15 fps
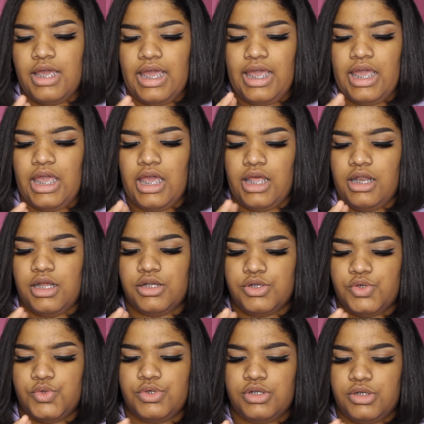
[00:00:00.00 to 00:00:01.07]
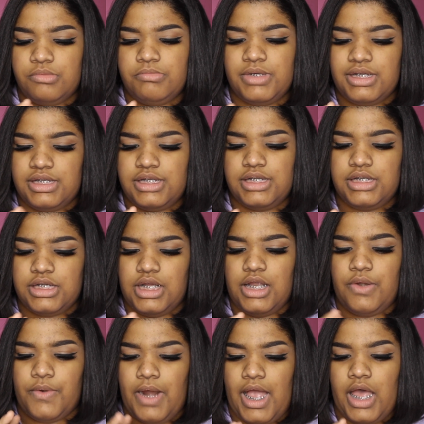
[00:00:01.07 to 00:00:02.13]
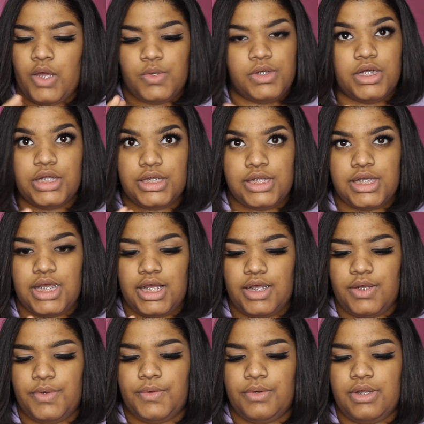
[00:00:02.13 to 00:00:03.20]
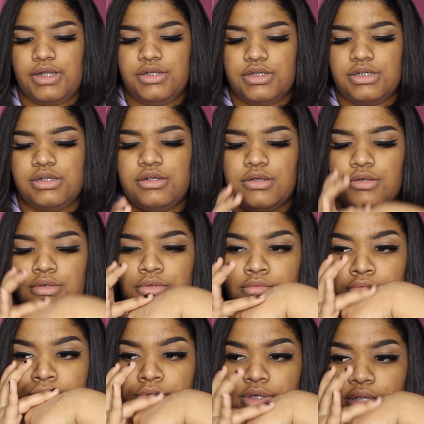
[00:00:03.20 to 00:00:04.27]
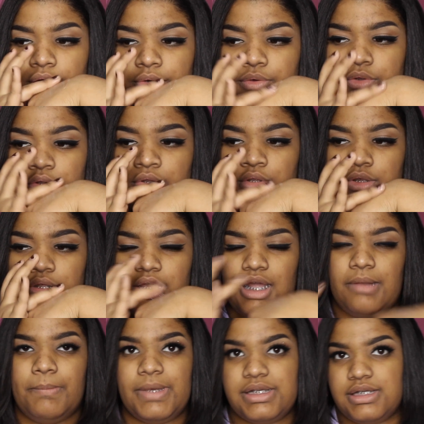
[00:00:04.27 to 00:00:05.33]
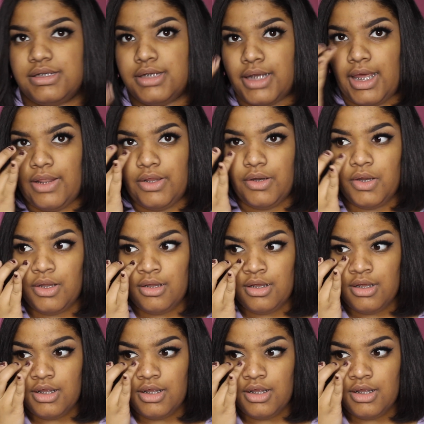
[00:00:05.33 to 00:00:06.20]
and just mix it around town and just, you know, kind of mix it together.